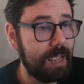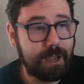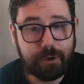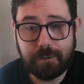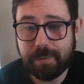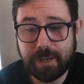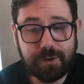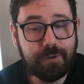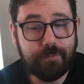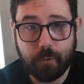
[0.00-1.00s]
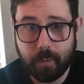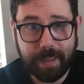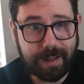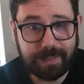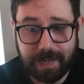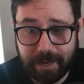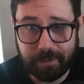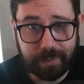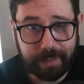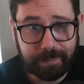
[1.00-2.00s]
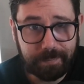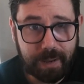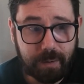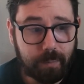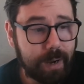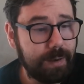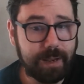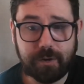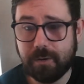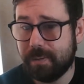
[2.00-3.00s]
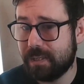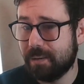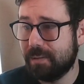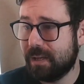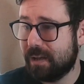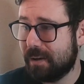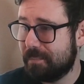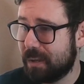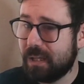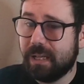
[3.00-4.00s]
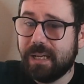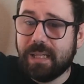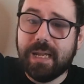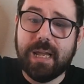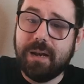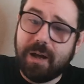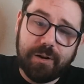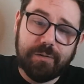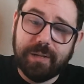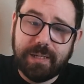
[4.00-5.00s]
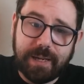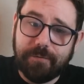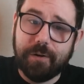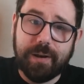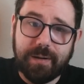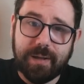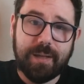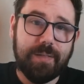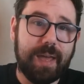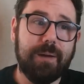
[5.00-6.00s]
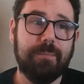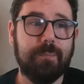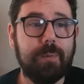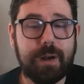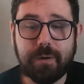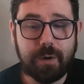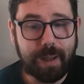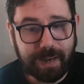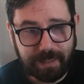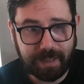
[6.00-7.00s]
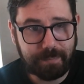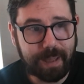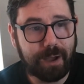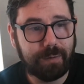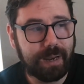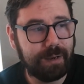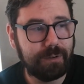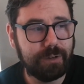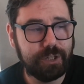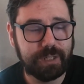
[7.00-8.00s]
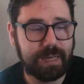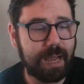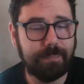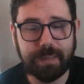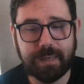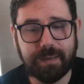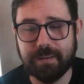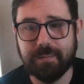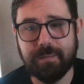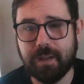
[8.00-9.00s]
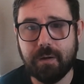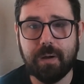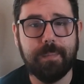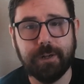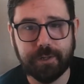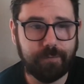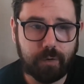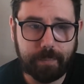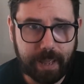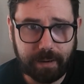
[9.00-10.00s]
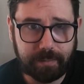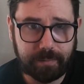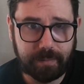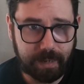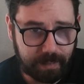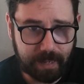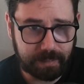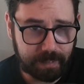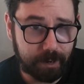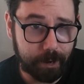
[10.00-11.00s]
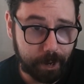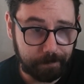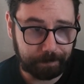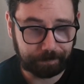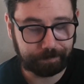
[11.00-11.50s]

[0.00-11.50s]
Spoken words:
It could be a new format entirely, right? It could be something completely and utterly different that we don't know anything about, and it could just not be, a budget format in that scenario.